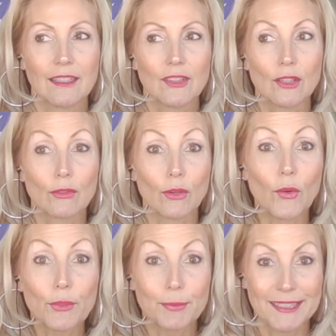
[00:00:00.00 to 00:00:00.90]
the
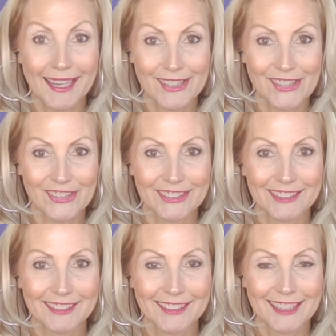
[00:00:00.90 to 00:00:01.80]
growth
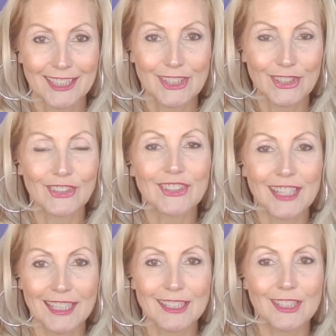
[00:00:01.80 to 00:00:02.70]
potential to
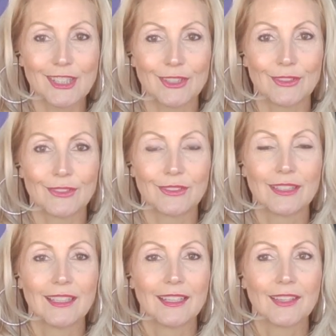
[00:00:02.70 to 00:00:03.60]
turn into
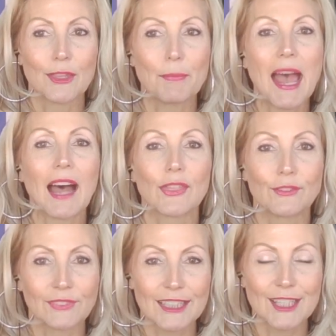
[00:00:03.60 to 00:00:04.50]
the path
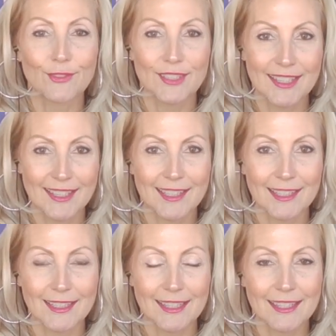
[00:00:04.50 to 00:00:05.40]
of least
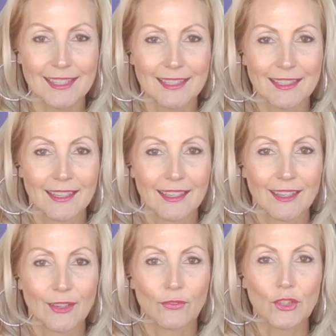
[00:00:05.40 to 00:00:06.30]
resistance
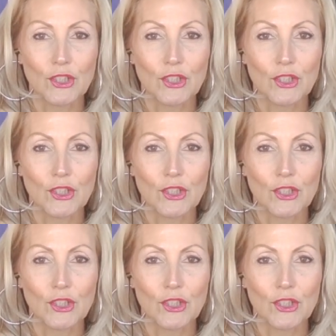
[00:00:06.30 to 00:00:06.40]
for